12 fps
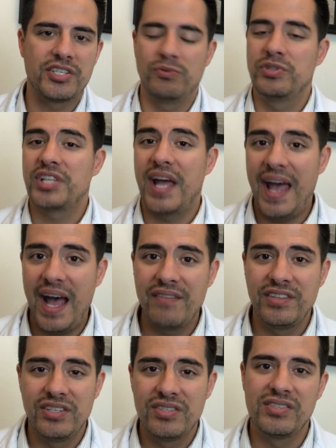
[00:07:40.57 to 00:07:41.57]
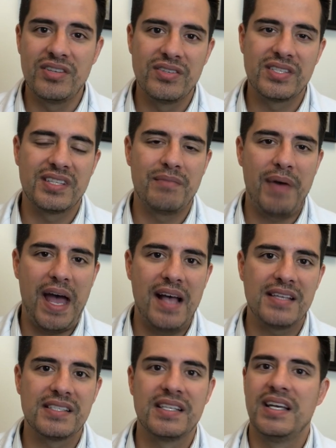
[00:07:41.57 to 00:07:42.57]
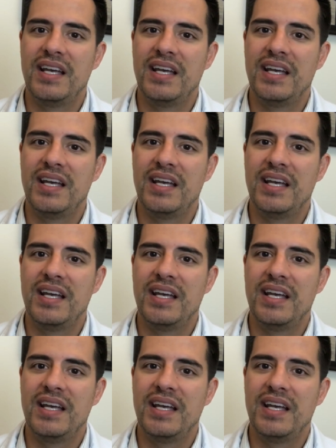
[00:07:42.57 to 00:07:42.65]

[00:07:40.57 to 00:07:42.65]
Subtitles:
which I have used those in the past,